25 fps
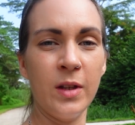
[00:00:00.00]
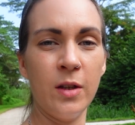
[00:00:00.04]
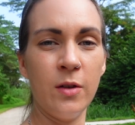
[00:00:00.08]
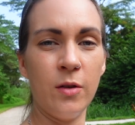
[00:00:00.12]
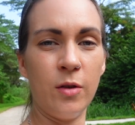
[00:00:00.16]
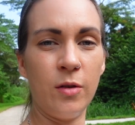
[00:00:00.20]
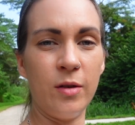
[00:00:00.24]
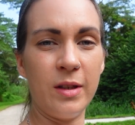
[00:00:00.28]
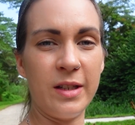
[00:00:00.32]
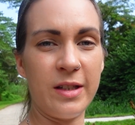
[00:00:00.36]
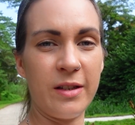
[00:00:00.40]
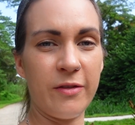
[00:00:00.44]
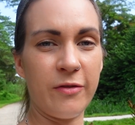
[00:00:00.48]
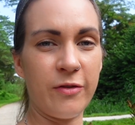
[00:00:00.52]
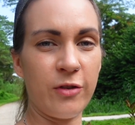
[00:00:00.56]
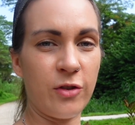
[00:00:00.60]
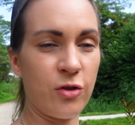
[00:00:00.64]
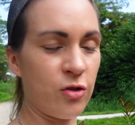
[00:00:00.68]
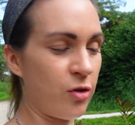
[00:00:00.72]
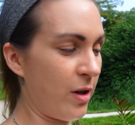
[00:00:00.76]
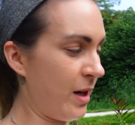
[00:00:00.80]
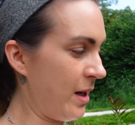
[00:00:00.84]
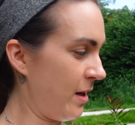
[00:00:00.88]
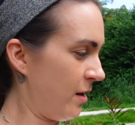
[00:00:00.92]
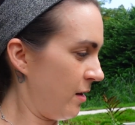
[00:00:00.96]
all the different
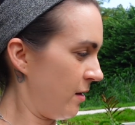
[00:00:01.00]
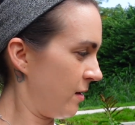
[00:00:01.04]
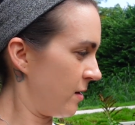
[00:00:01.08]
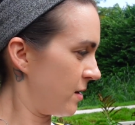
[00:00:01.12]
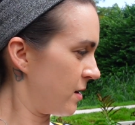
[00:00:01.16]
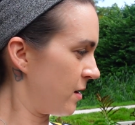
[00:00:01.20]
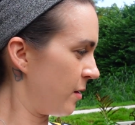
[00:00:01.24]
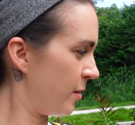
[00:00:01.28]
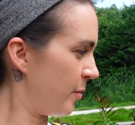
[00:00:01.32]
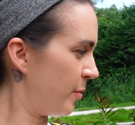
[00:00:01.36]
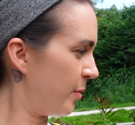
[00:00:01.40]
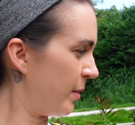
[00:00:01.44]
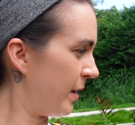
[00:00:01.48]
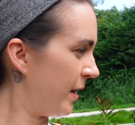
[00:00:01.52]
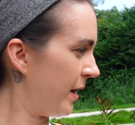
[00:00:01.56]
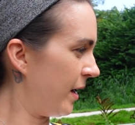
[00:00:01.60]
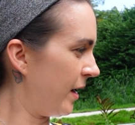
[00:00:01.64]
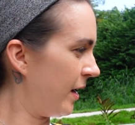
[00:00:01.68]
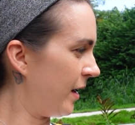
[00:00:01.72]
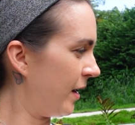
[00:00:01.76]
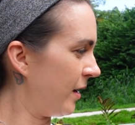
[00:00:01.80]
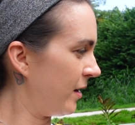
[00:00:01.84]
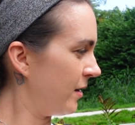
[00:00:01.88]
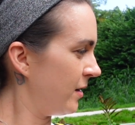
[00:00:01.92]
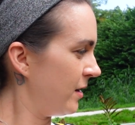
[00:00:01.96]
trails, but
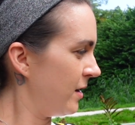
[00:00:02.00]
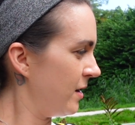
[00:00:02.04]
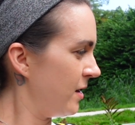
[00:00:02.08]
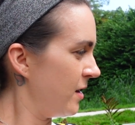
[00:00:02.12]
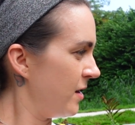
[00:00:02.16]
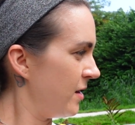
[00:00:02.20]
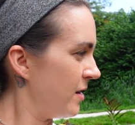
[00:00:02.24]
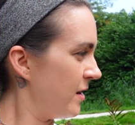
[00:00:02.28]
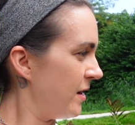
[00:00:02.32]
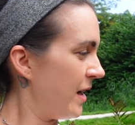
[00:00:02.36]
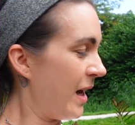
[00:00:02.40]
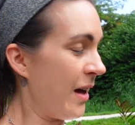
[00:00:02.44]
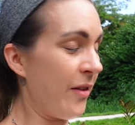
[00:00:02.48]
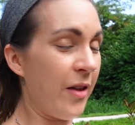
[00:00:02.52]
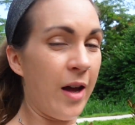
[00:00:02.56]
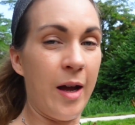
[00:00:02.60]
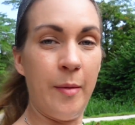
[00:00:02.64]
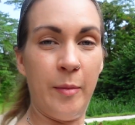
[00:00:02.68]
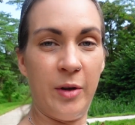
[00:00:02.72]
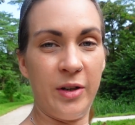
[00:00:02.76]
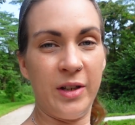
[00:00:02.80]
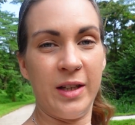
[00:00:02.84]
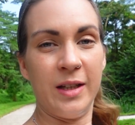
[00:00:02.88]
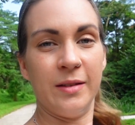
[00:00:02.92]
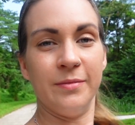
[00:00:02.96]
now that I'm
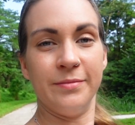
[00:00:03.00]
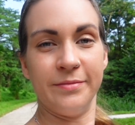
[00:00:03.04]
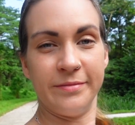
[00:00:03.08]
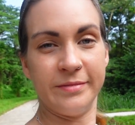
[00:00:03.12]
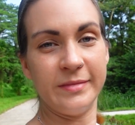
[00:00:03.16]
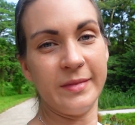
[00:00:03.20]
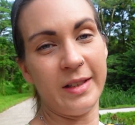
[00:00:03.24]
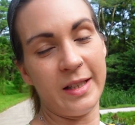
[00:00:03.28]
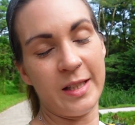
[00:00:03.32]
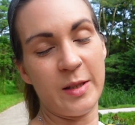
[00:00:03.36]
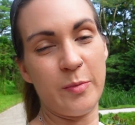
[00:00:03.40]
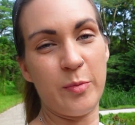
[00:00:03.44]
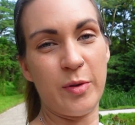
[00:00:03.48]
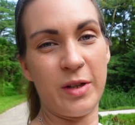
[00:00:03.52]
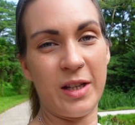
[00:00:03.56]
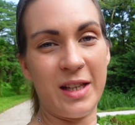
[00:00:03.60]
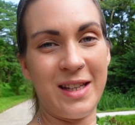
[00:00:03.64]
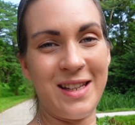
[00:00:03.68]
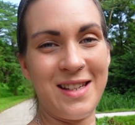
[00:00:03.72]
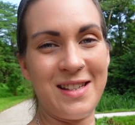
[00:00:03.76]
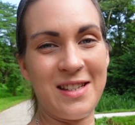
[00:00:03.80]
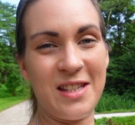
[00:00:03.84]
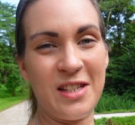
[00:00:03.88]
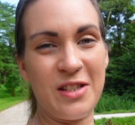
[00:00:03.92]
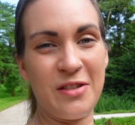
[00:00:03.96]
on it, it's pretty
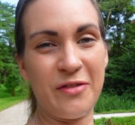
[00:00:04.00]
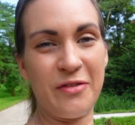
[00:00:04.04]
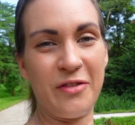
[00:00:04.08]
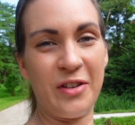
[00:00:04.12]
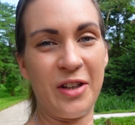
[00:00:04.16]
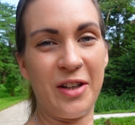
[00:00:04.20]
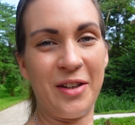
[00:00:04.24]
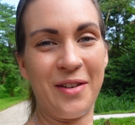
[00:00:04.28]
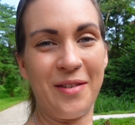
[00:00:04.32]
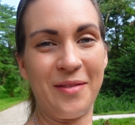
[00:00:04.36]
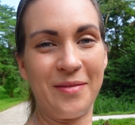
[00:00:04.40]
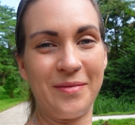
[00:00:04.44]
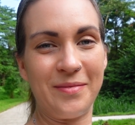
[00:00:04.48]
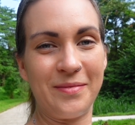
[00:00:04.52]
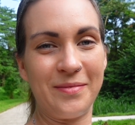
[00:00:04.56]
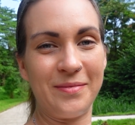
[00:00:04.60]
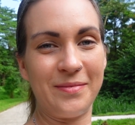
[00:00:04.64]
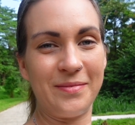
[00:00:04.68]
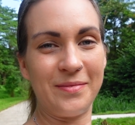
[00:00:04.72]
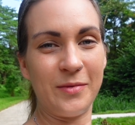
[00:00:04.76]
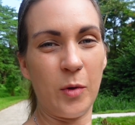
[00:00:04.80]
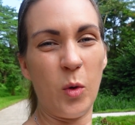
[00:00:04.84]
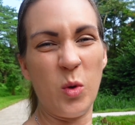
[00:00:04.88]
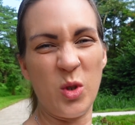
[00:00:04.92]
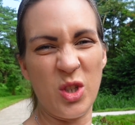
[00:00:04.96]
easy to follow,
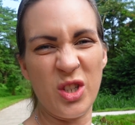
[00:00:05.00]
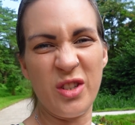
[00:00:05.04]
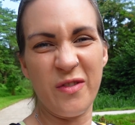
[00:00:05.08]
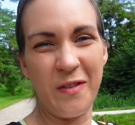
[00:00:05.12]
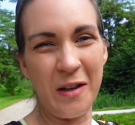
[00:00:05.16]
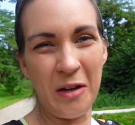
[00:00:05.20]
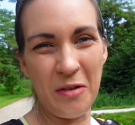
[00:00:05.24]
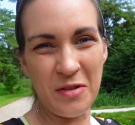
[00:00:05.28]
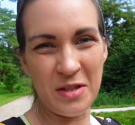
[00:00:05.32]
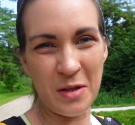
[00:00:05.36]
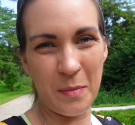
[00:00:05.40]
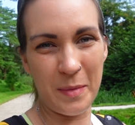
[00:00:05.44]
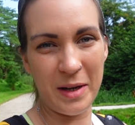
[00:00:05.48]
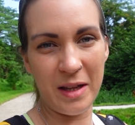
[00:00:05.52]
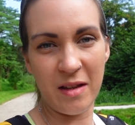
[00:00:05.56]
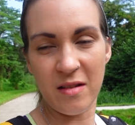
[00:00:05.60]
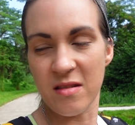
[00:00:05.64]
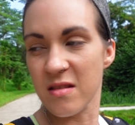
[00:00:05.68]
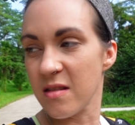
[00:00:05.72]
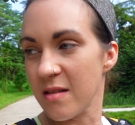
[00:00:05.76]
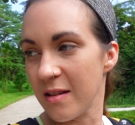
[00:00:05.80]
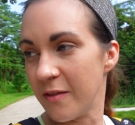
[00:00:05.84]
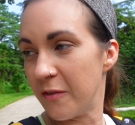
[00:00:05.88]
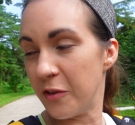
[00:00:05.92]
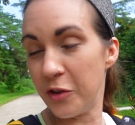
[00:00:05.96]
or just follow someone
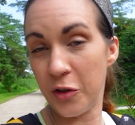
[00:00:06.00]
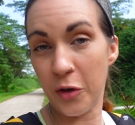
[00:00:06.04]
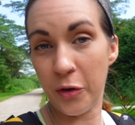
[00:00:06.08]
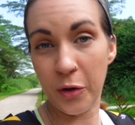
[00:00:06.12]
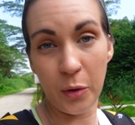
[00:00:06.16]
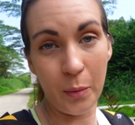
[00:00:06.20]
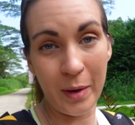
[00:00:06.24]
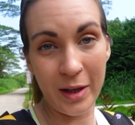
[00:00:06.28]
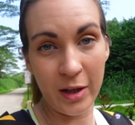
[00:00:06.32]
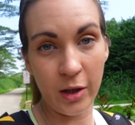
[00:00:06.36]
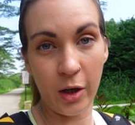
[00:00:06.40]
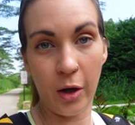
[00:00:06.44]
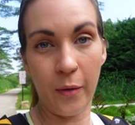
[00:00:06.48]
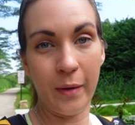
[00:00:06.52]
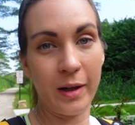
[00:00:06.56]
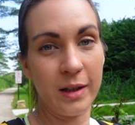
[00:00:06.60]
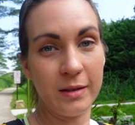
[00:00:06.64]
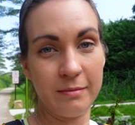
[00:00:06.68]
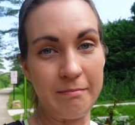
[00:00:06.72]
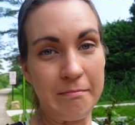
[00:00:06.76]
else if you don't know where you're going.